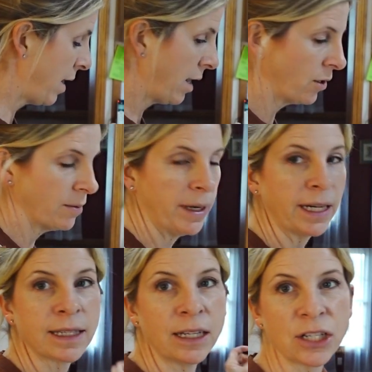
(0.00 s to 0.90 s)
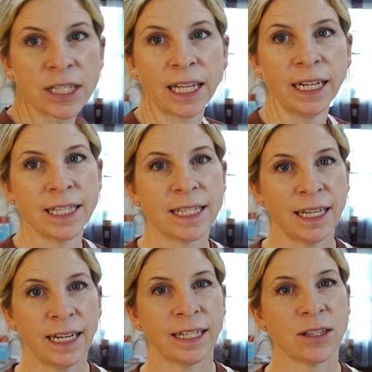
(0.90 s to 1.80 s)
that a good mix and just let it
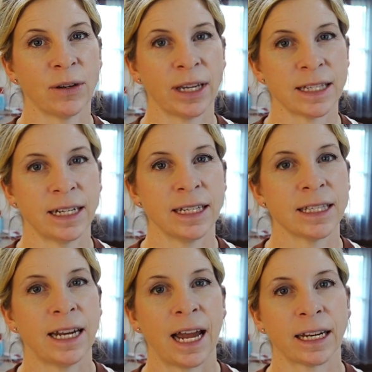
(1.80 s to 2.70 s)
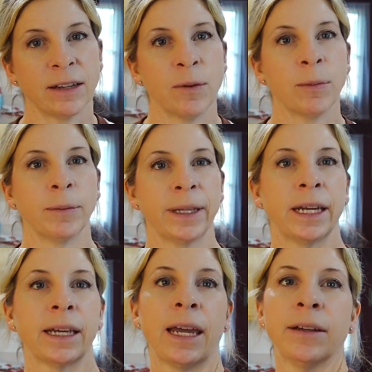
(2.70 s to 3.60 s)
sit so it gets nice and active and bubbly
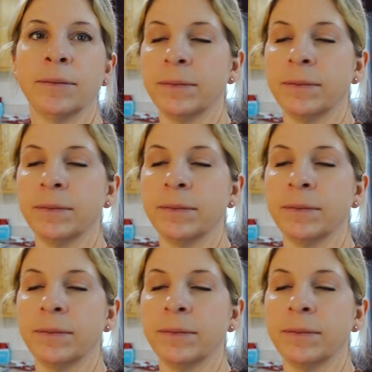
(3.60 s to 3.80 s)
again.